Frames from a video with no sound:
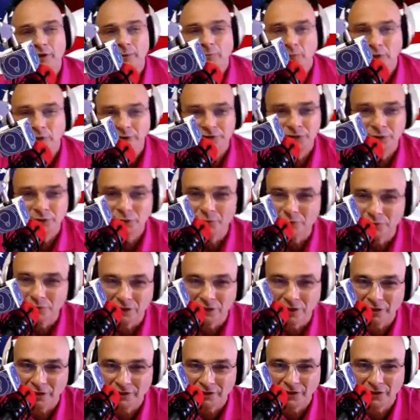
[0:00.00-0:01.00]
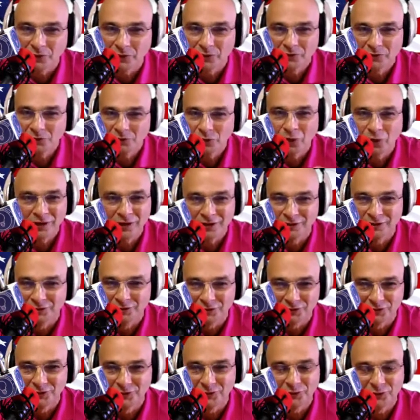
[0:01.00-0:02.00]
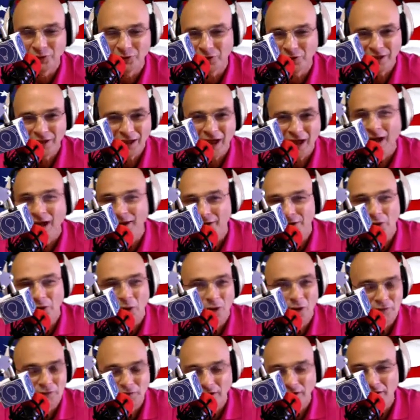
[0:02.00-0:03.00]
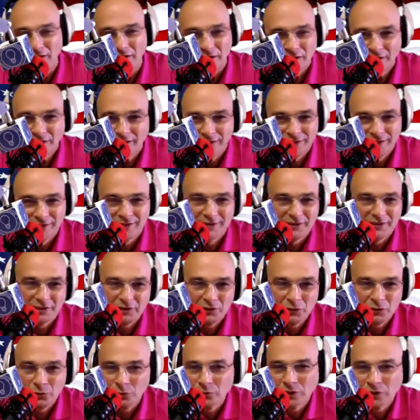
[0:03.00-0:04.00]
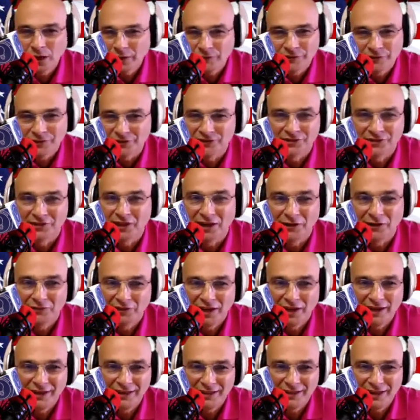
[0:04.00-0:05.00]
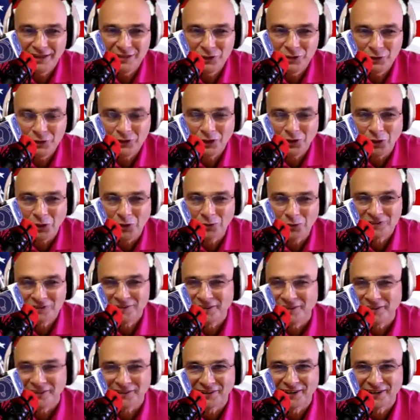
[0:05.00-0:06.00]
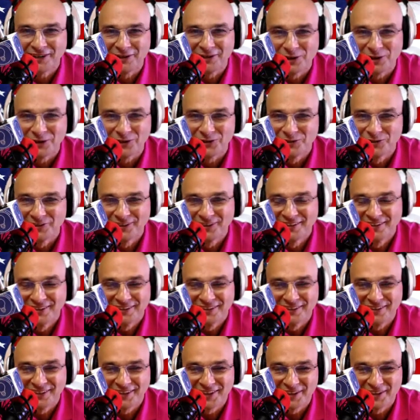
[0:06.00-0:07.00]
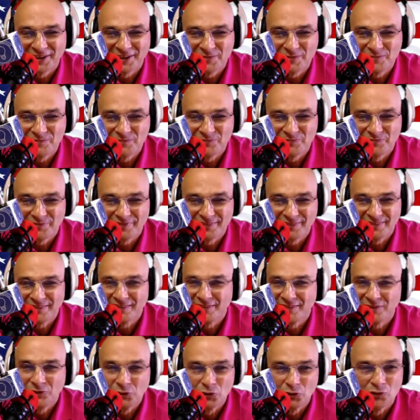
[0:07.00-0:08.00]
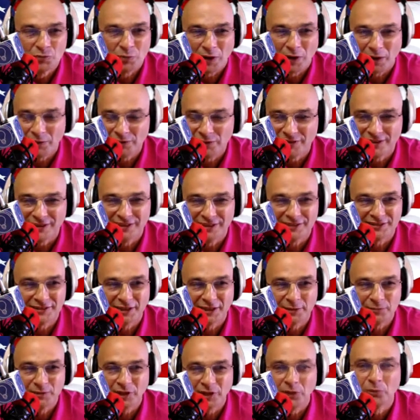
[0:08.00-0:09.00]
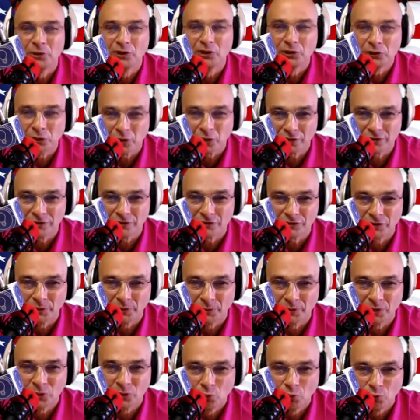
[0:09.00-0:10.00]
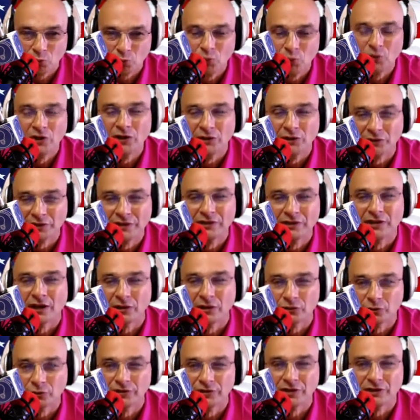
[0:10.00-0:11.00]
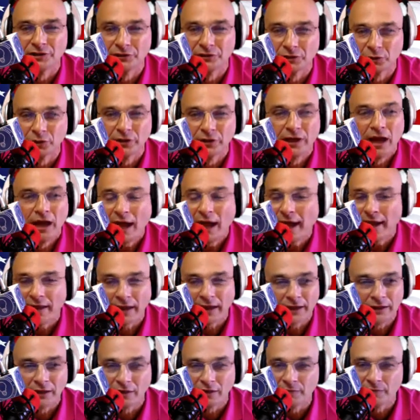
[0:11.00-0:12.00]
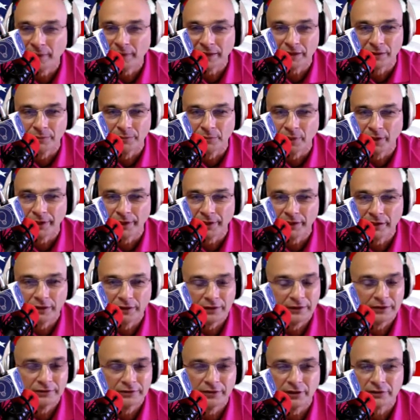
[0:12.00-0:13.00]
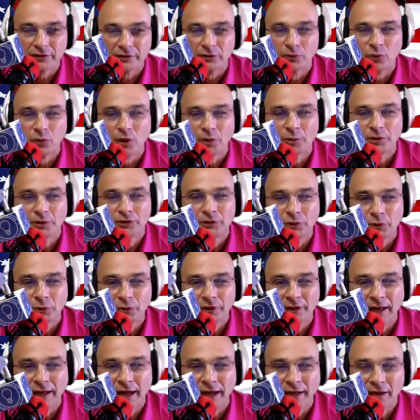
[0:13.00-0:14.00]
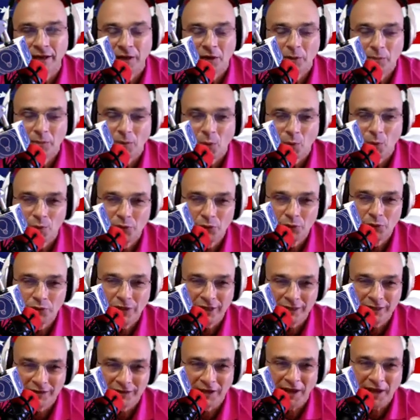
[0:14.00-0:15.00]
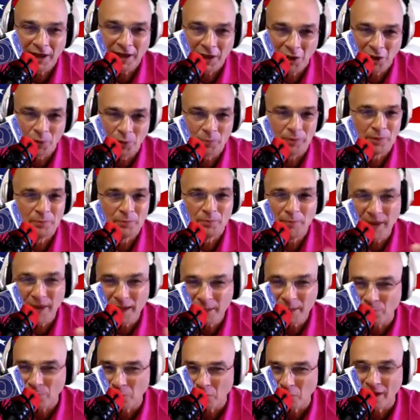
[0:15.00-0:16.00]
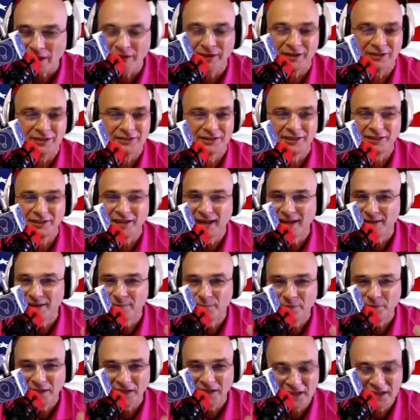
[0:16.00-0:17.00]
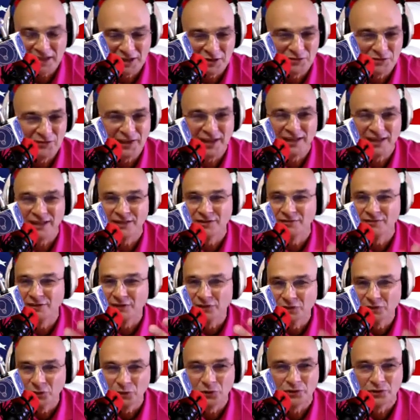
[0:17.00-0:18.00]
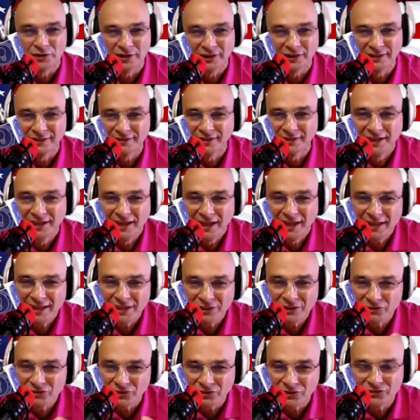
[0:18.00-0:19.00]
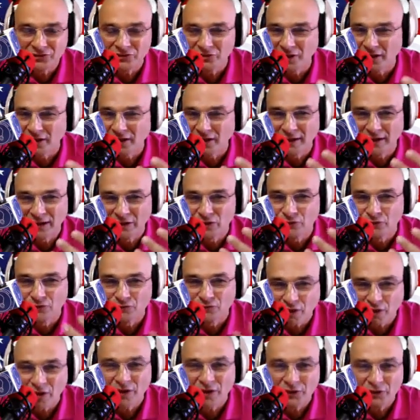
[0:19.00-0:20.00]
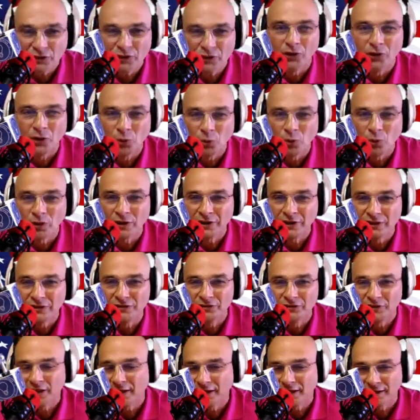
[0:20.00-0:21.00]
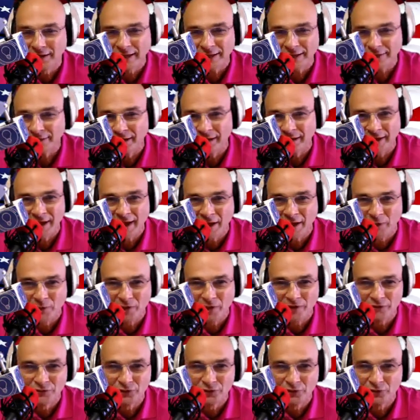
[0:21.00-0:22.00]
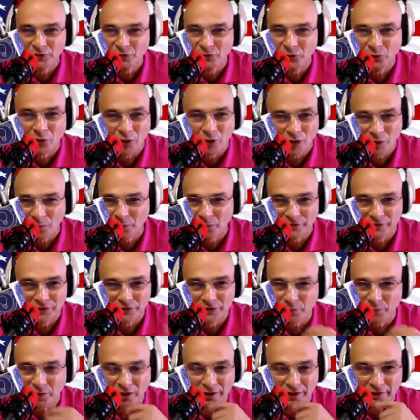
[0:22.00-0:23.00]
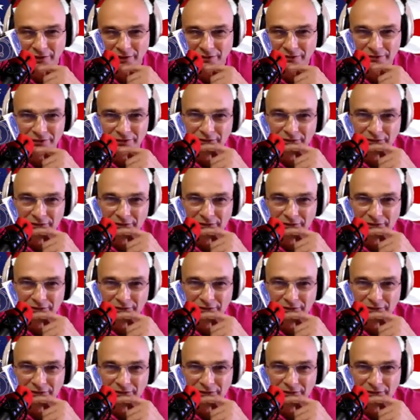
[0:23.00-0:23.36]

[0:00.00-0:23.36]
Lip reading: Plus, you know, talking to you on and off air, you love this stuff, and you can always tell. And I know you've probably said the same thing when you talk to somebody who really loves what they're doing. Hey, I love making money. There's nothing wrong with doing that. But when you get to help and make products and be innovative and do things, it is just it's fun to go to work each day, and that's kind of how I feel you are with these products.